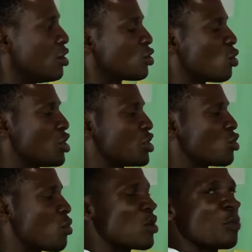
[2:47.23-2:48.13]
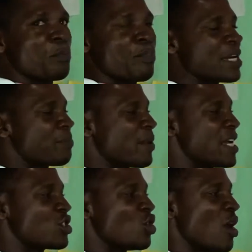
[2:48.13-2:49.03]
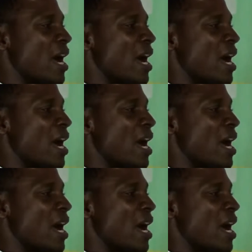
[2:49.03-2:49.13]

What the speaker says: So this is where you place your